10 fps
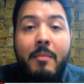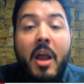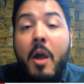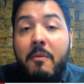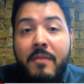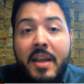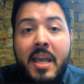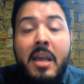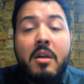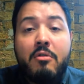
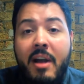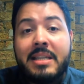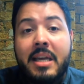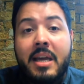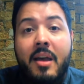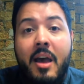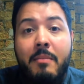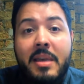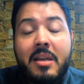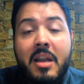Hopefully,
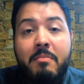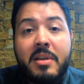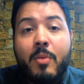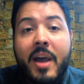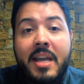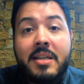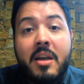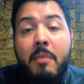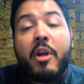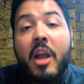Greta is going to persuade
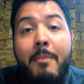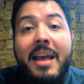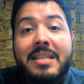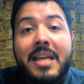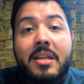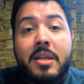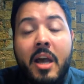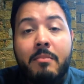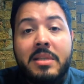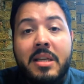and bring her message
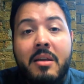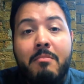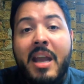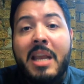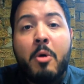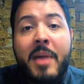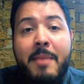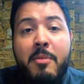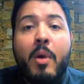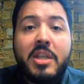to many more
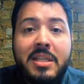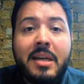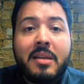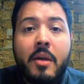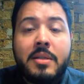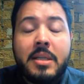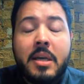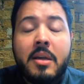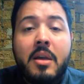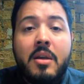people when she does go
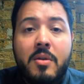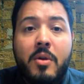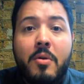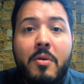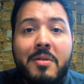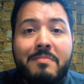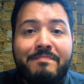to New York.